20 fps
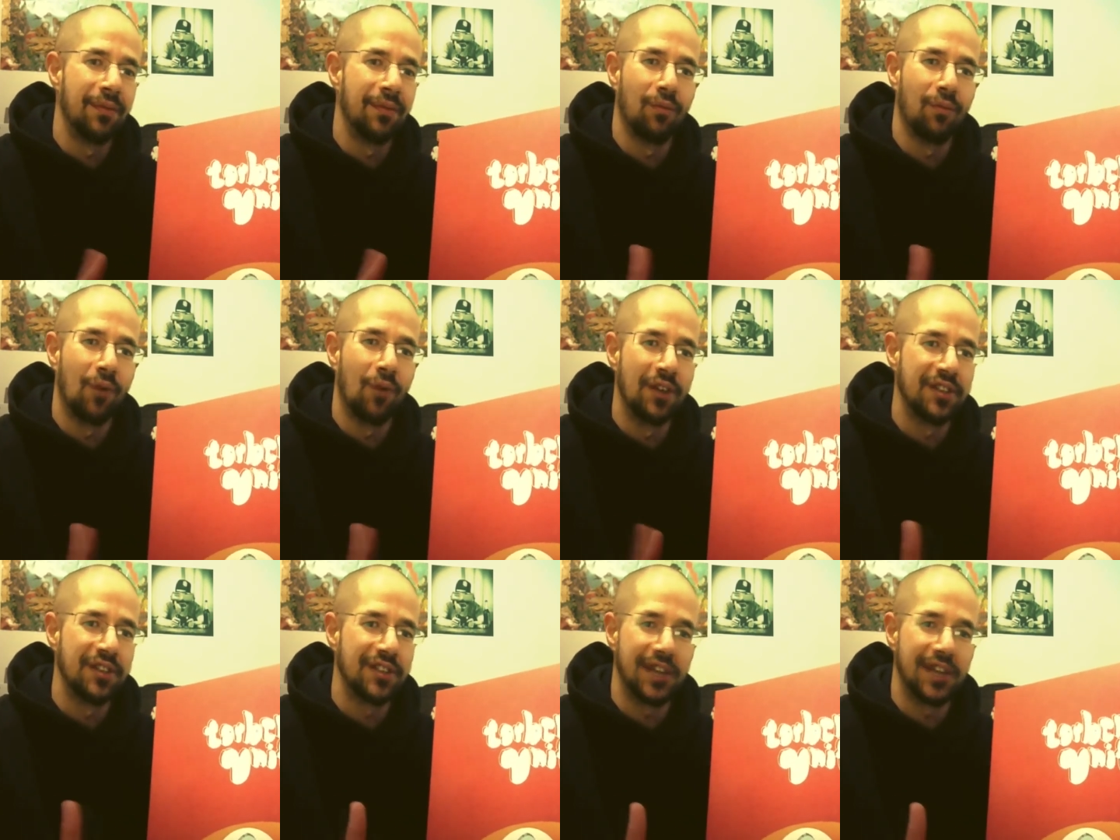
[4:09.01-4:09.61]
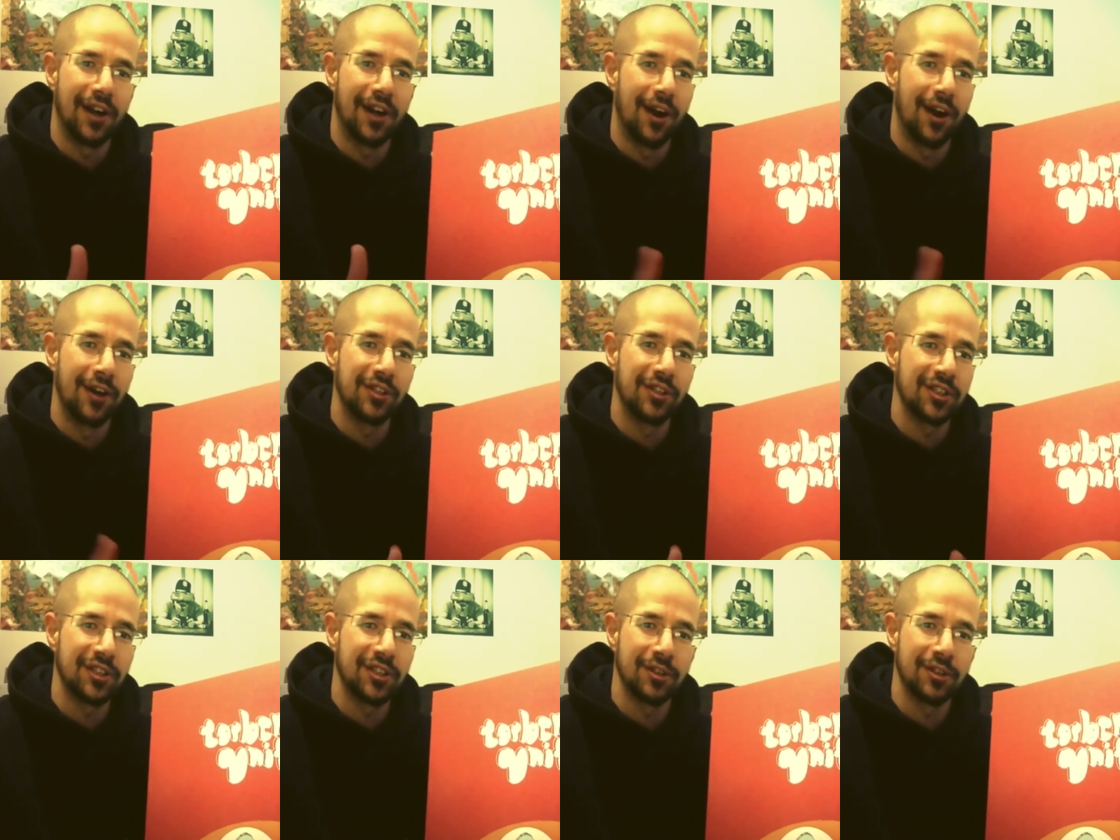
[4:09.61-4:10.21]
ones that aren't
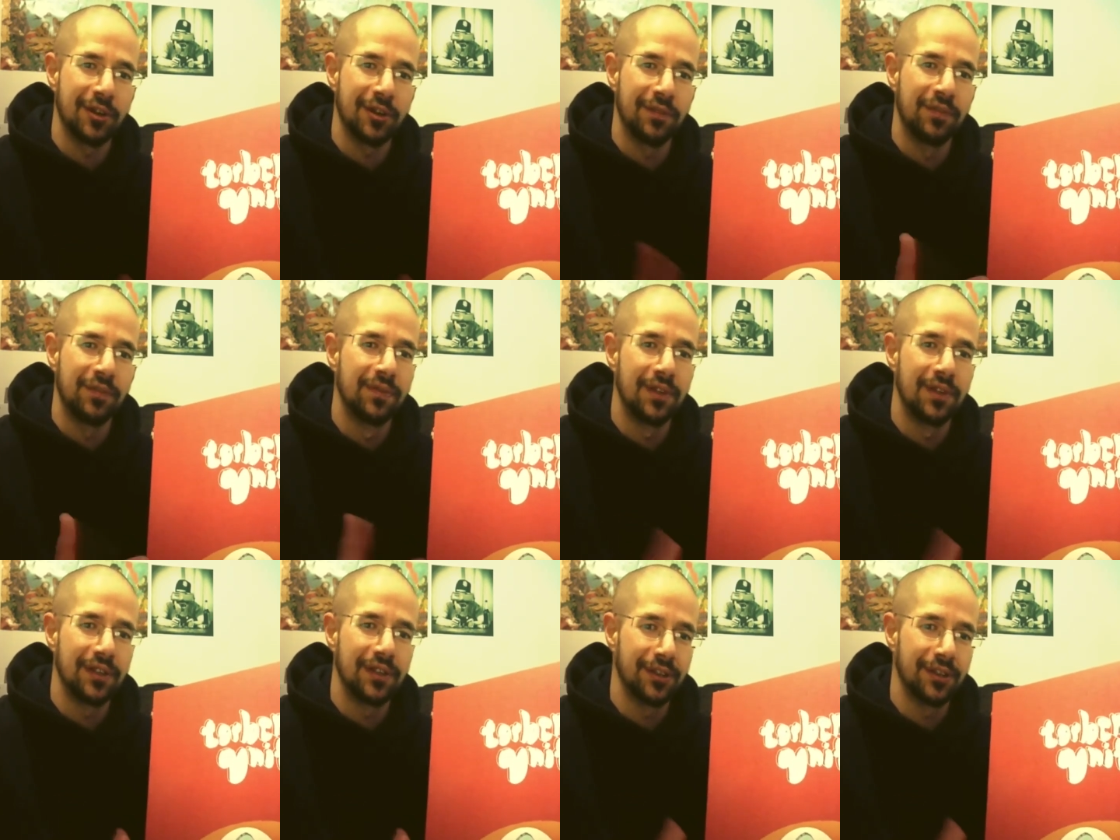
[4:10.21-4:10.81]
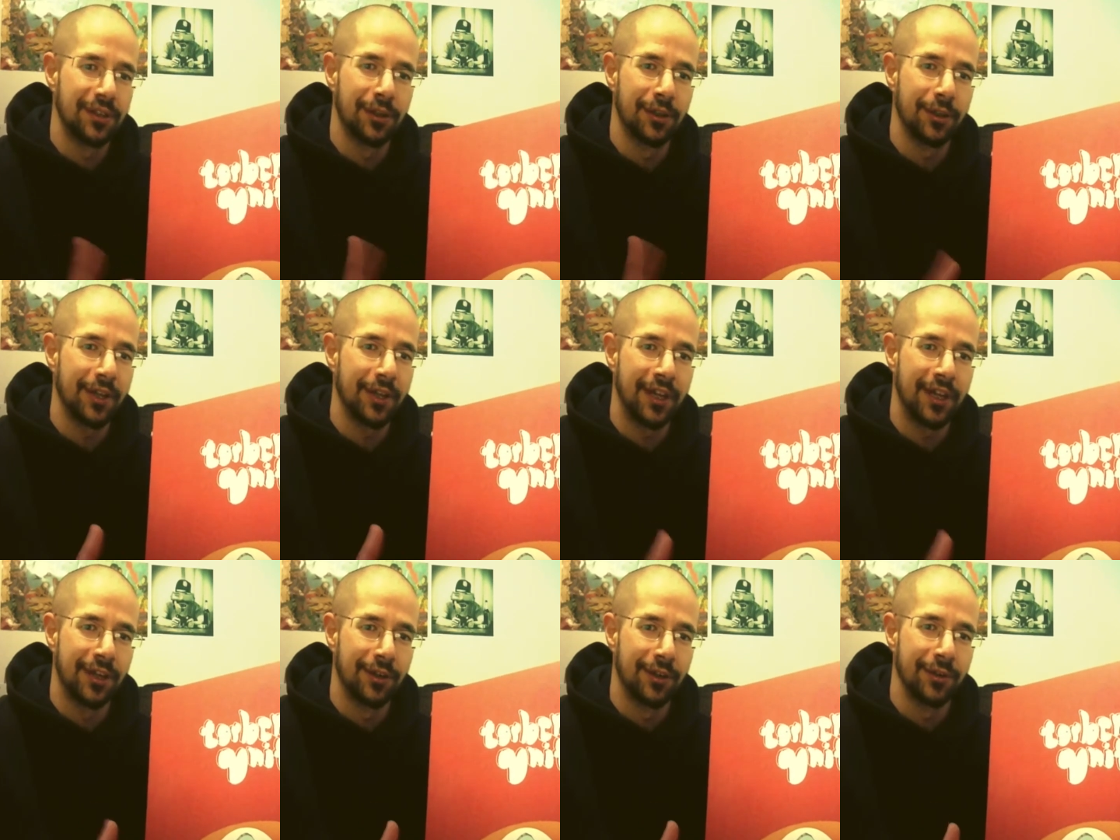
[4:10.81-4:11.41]
just sort of little
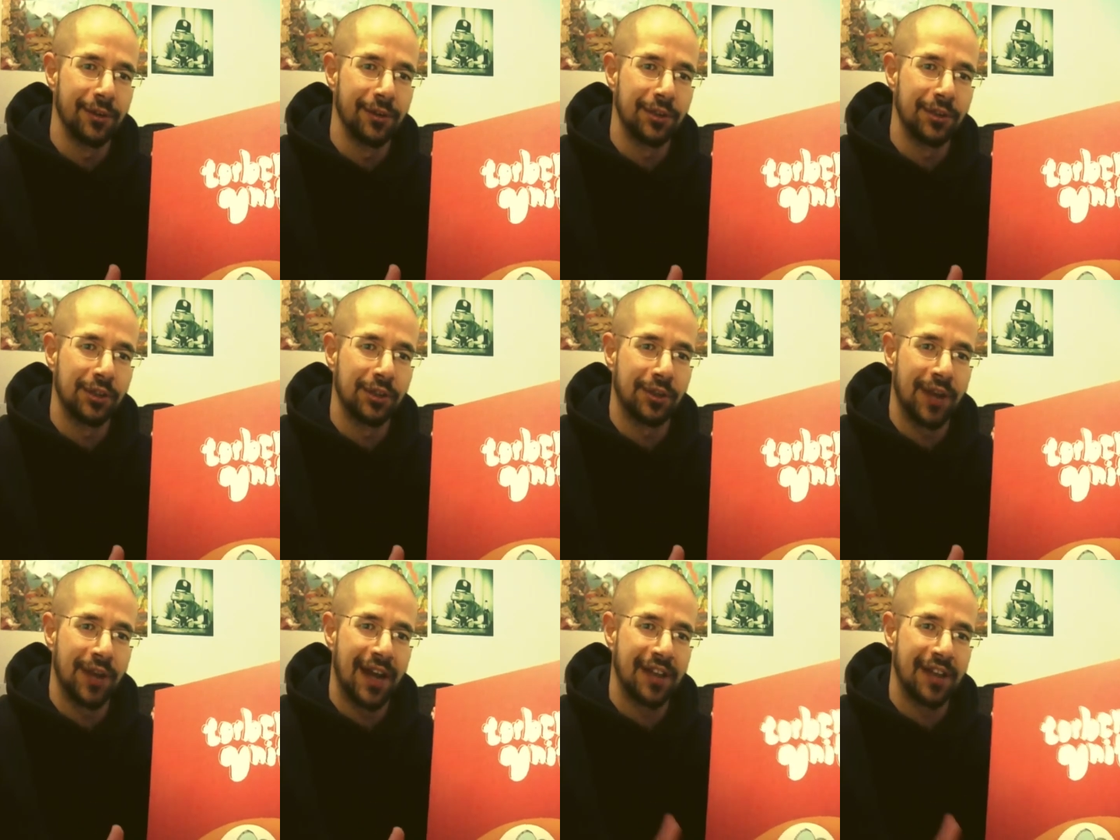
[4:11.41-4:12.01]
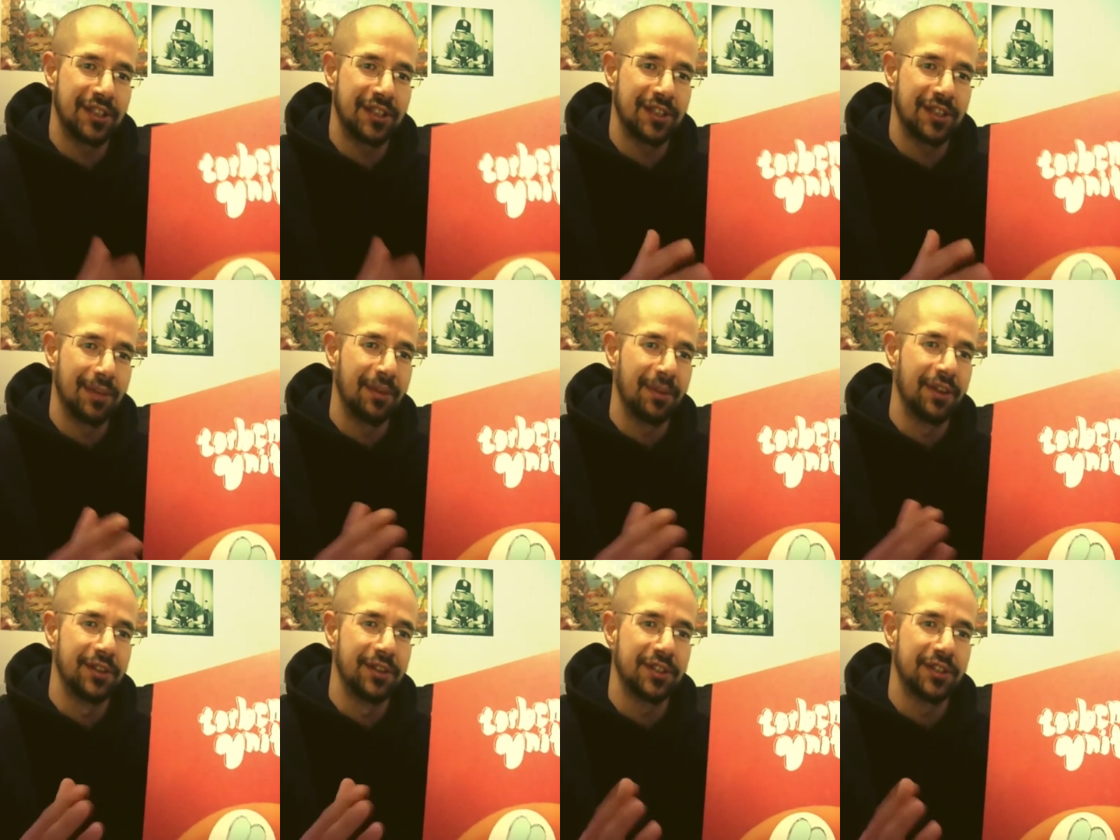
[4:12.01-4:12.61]
interlude tracks. Some
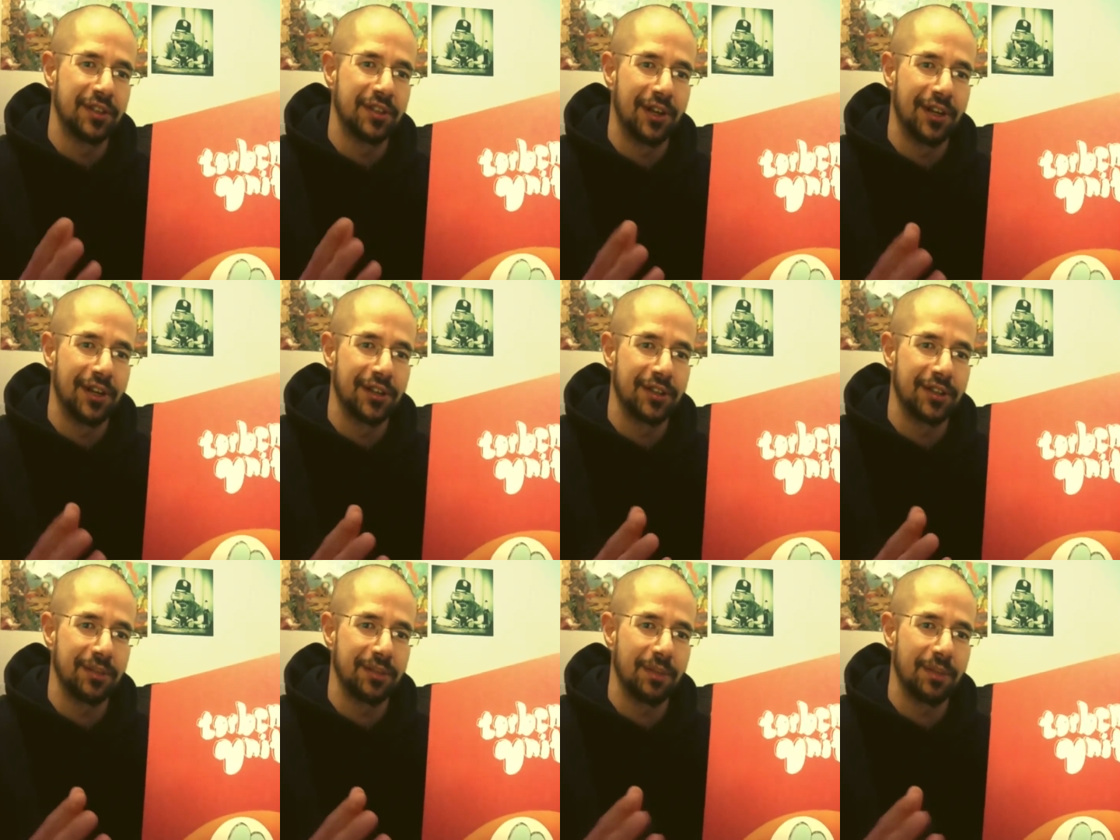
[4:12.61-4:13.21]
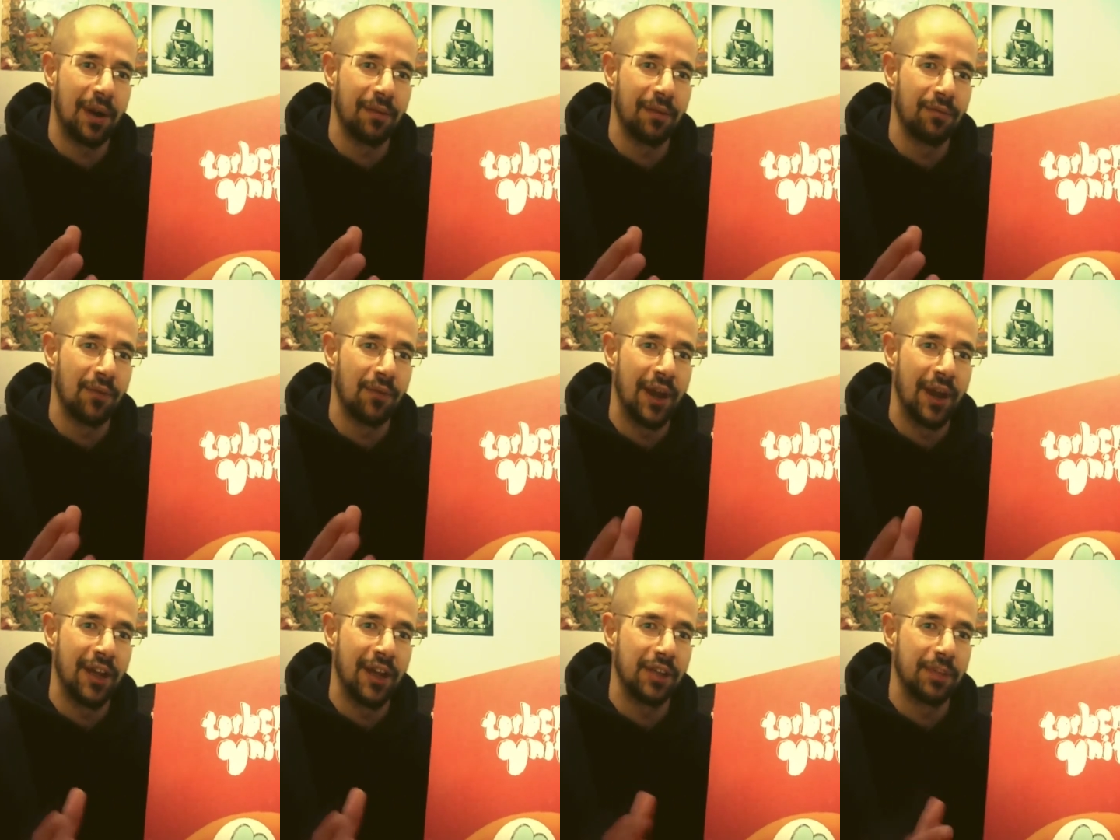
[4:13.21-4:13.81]
of the songs
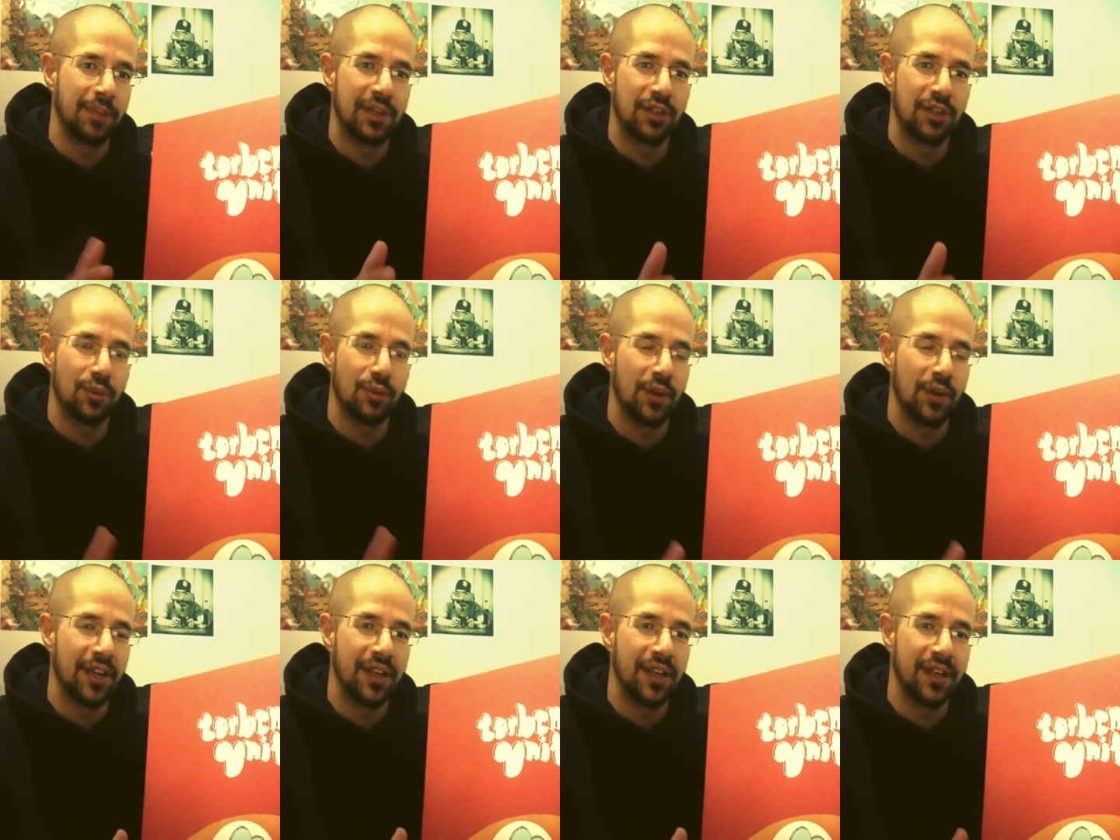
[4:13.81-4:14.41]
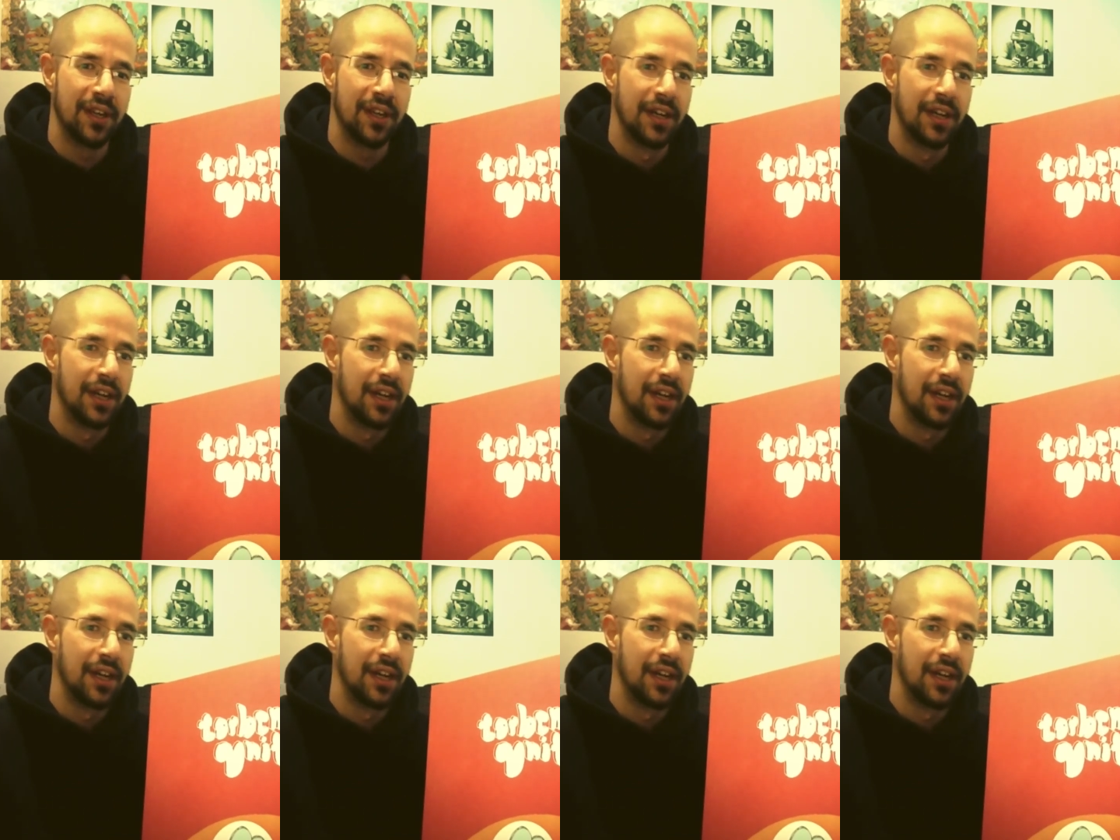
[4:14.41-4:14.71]
range between